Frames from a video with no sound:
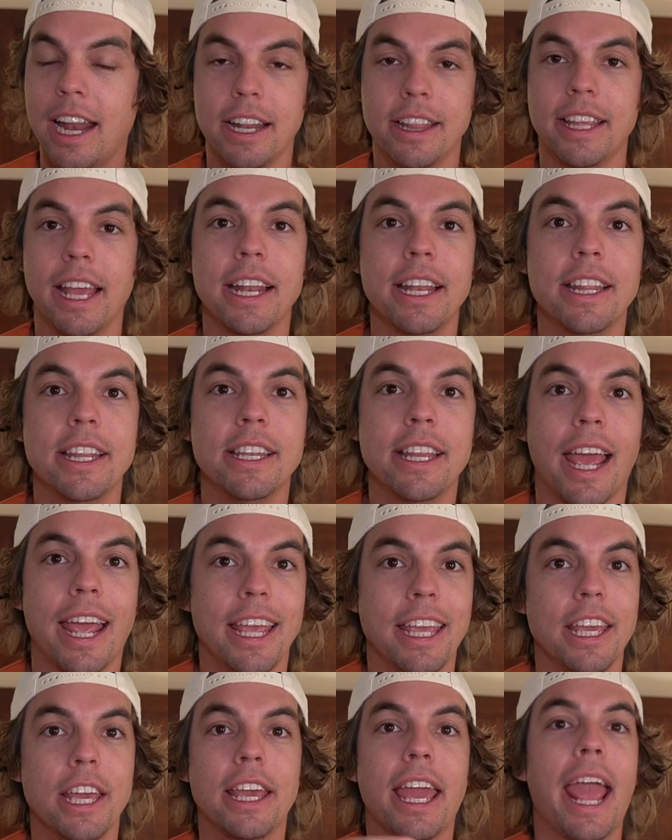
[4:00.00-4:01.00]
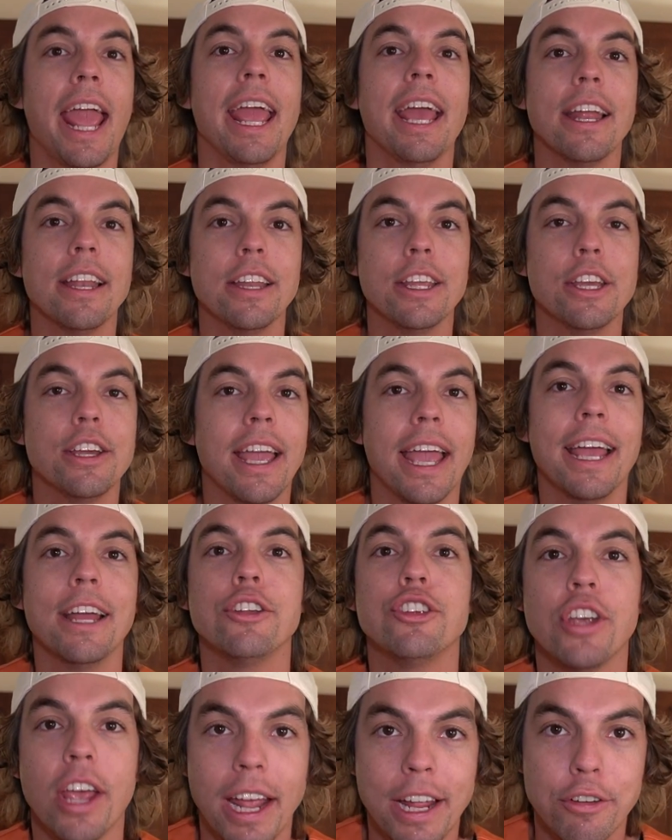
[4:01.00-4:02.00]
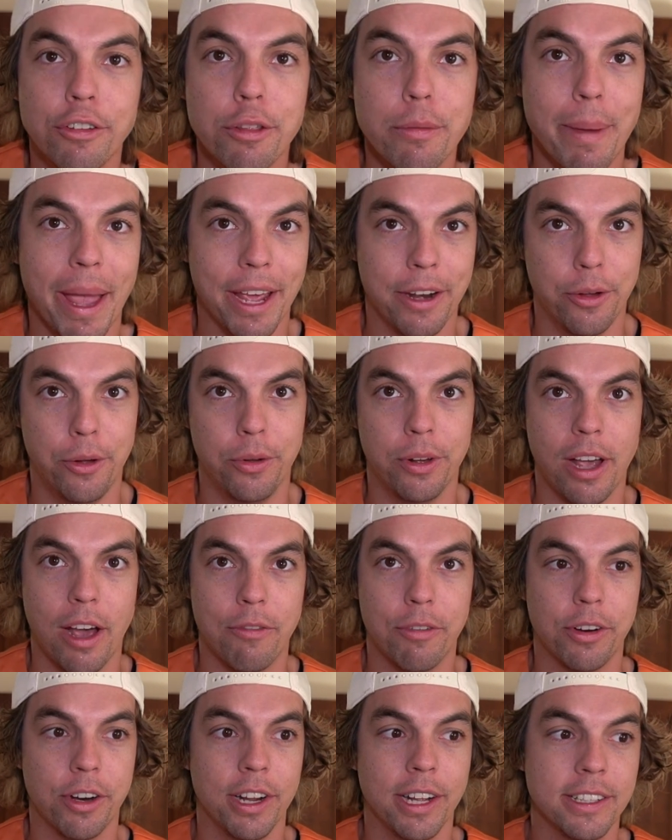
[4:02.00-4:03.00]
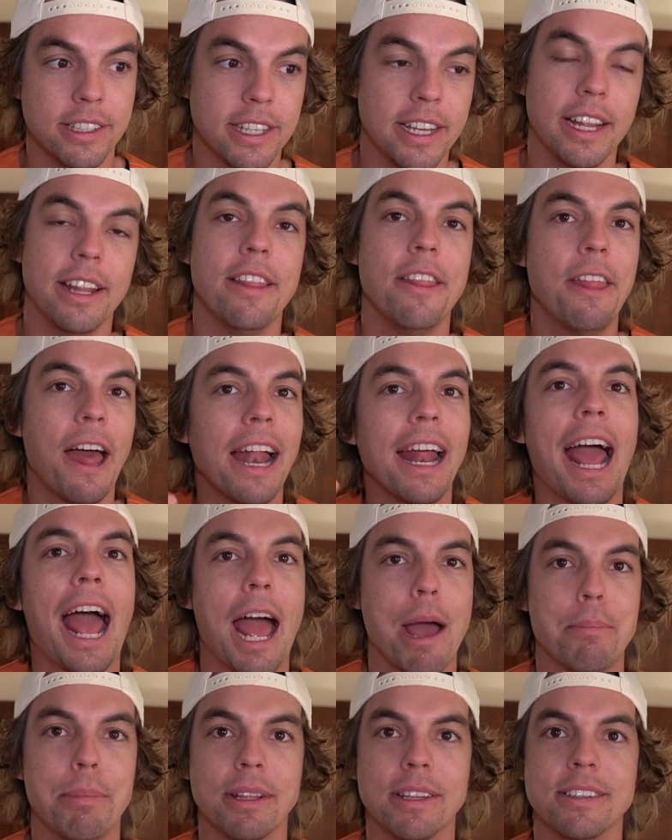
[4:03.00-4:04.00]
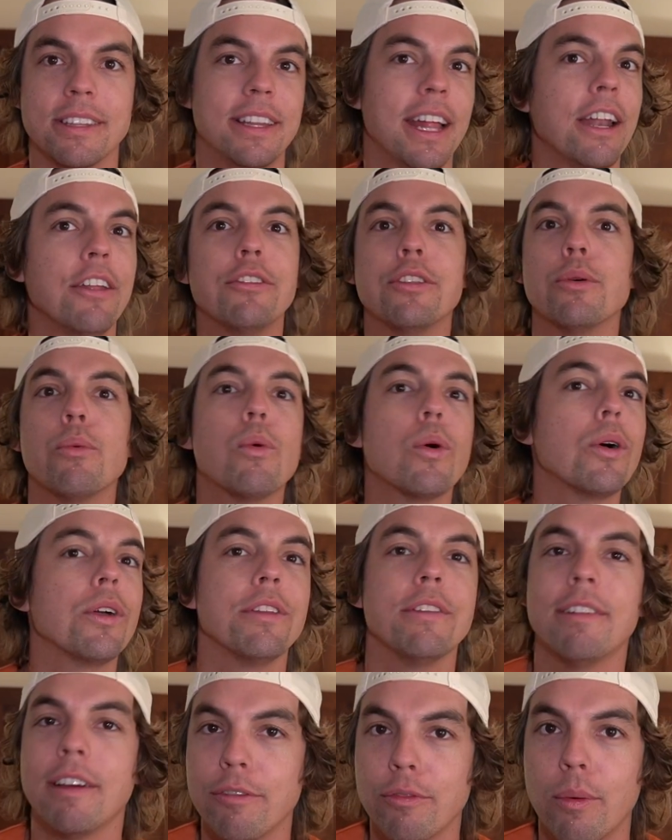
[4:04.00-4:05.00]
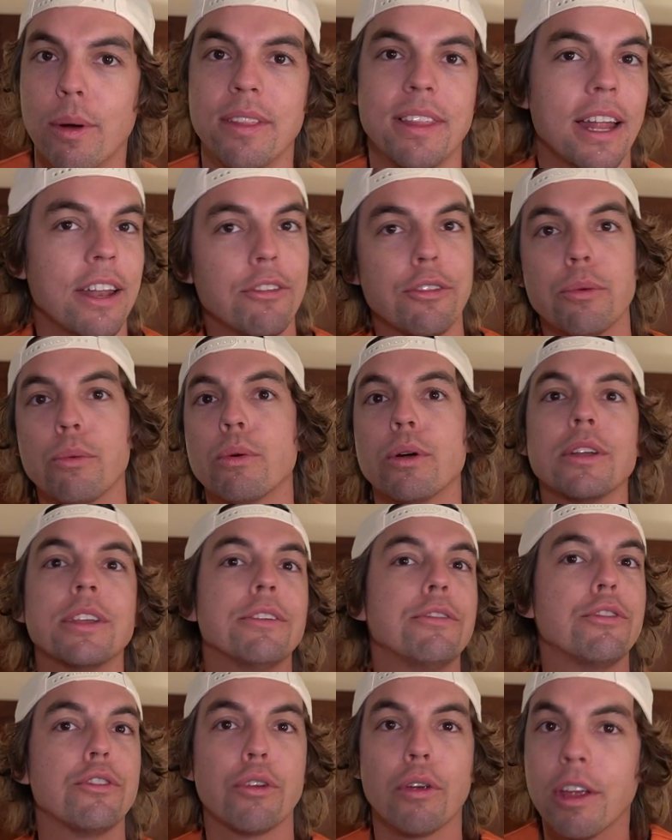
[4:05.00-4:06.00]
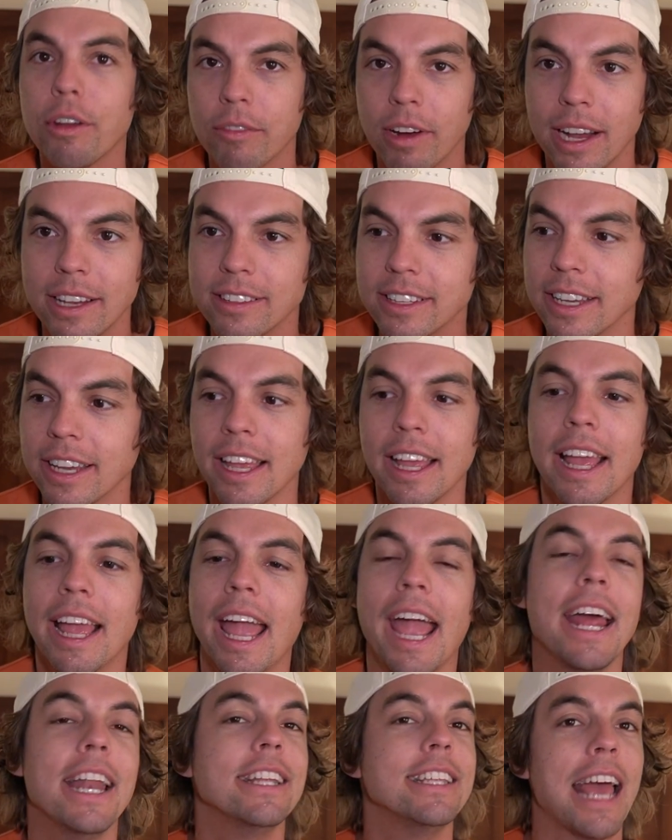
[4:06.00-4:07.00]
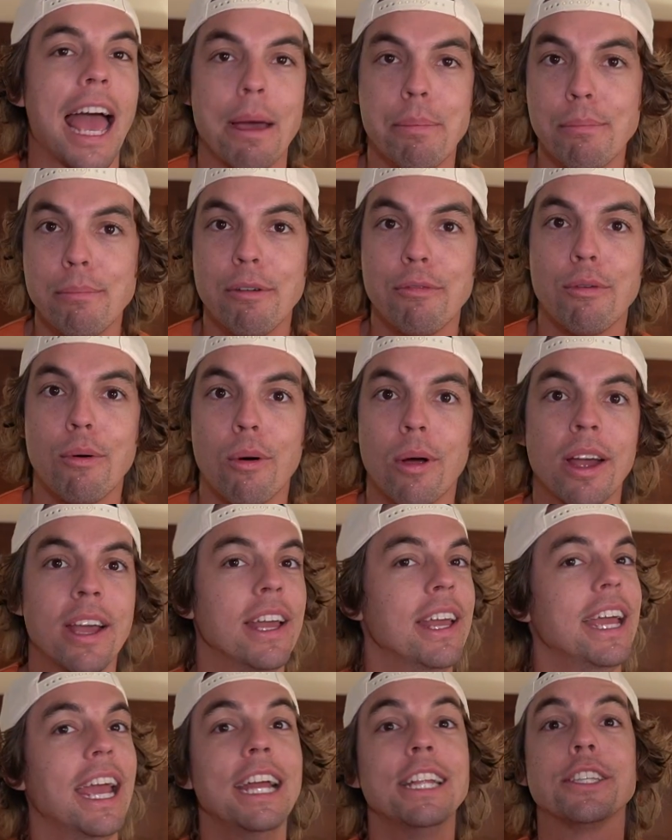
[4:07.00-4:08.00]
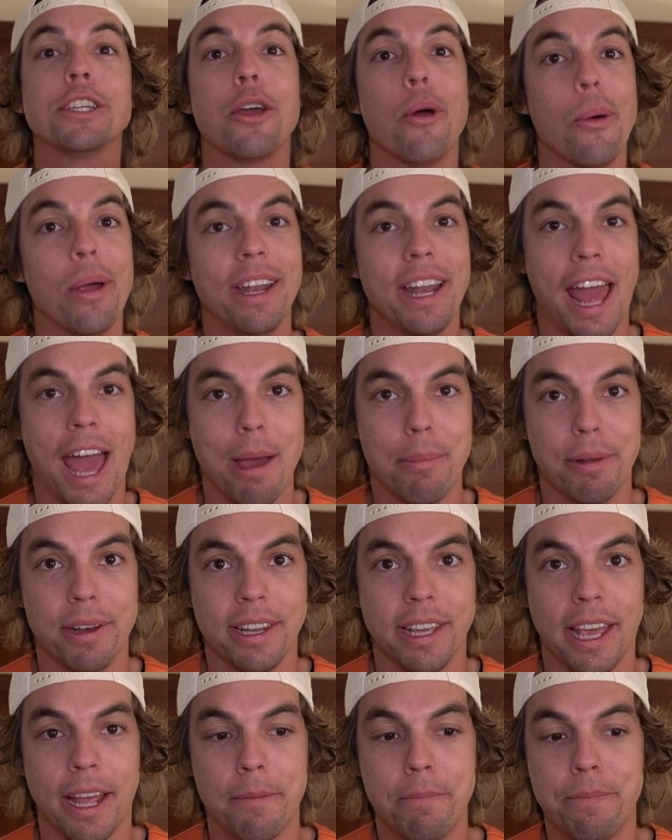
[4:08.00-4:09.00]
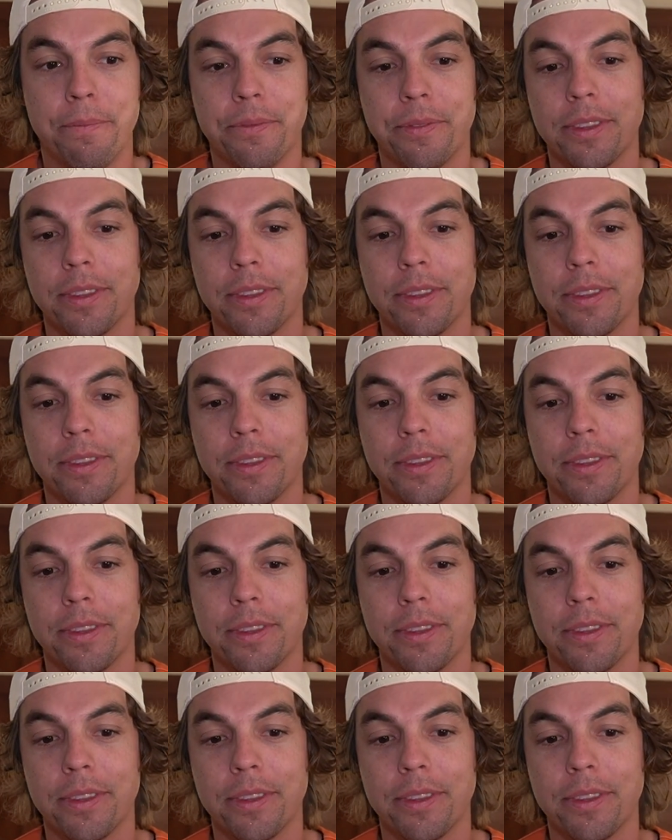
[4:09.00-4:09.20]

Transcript: And at the end of the day, you can't you can't change the manhole cover incident. That happens. That is the world of F one. That is the world of street racing. It has happened before. It's going to happen again.